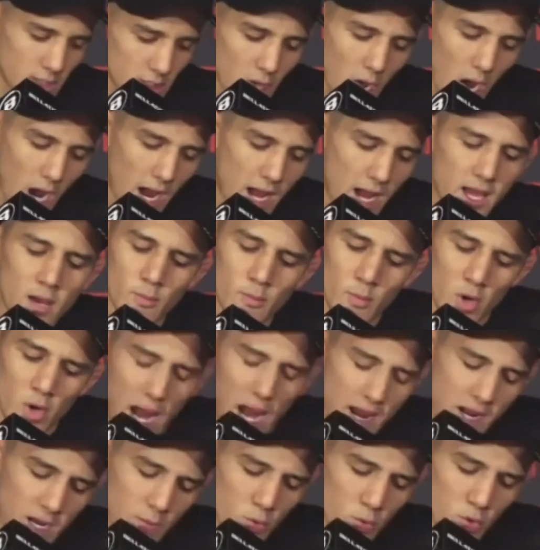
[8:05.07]
I am
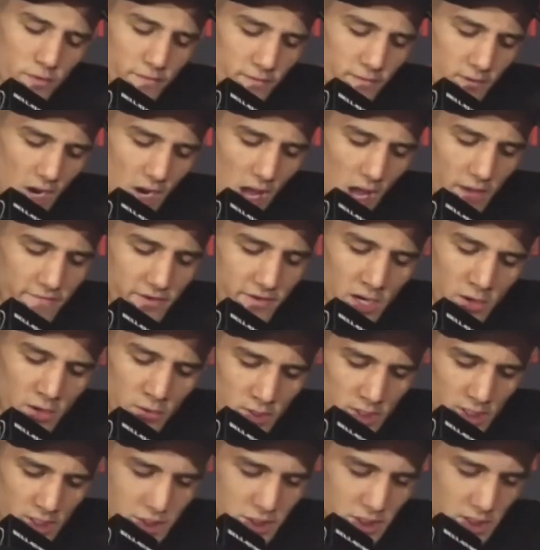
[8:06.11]
a very
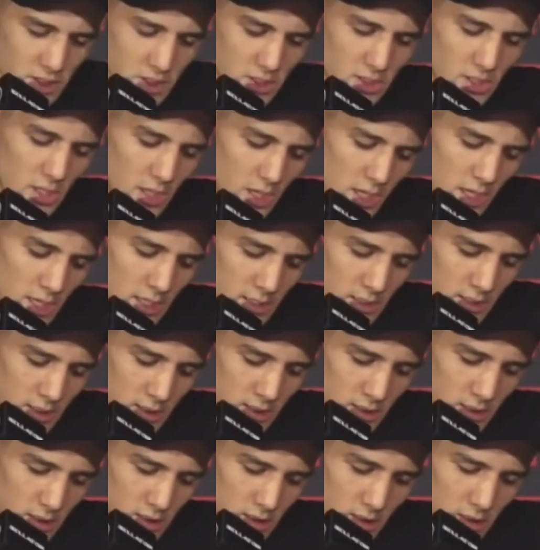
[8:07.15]
religious,
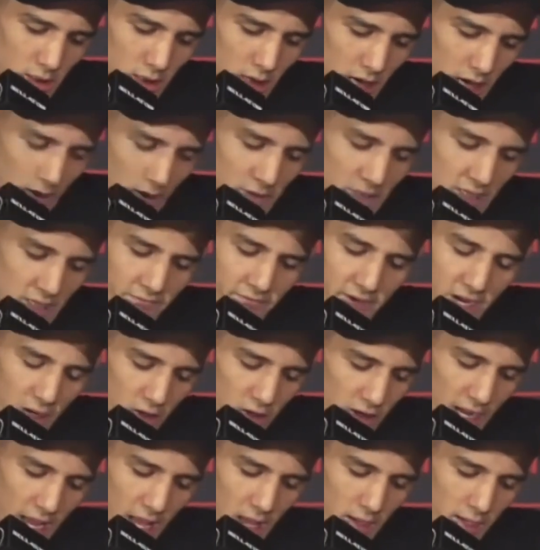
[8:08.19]
I'm a devout
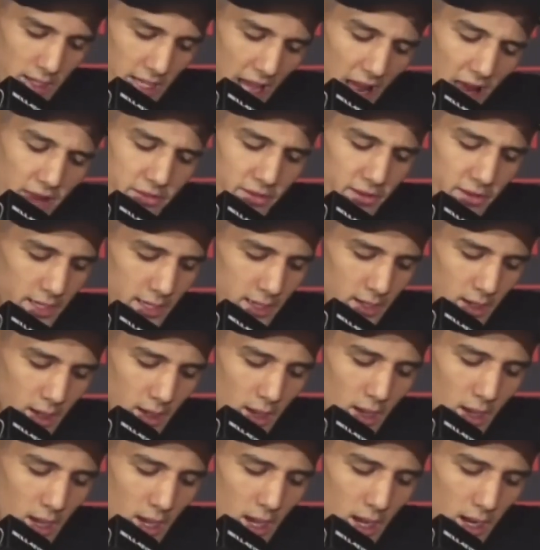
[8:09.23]
Catholic,
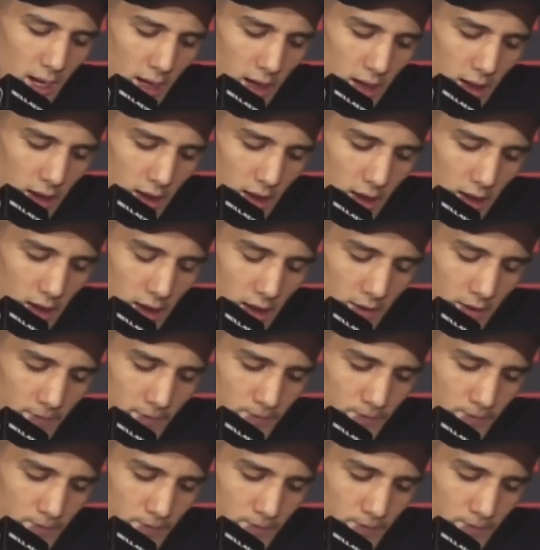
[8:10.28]
and I